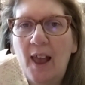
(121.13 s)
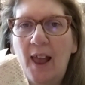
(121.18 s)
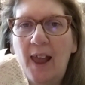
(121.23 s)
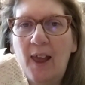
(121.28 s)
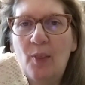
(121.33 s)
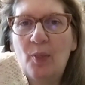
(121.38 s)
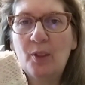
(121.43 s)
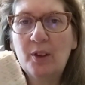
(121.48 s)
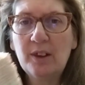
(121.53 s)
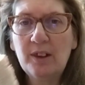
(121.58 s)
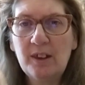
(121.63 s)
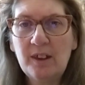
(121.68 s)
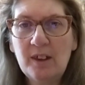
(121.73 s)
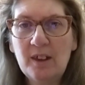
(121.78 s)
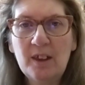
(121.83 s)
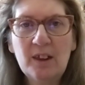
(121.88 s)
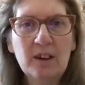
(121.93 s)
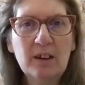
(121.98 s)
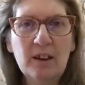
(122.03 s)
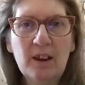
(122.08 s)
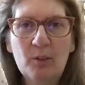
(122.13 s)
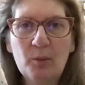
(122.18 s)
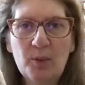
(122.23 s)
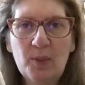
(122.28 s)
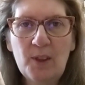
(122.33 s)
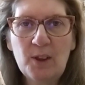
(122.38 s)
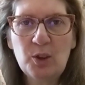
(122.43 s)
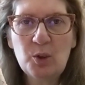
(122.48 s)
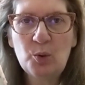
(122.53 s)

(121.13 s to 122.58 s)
And the kit, everything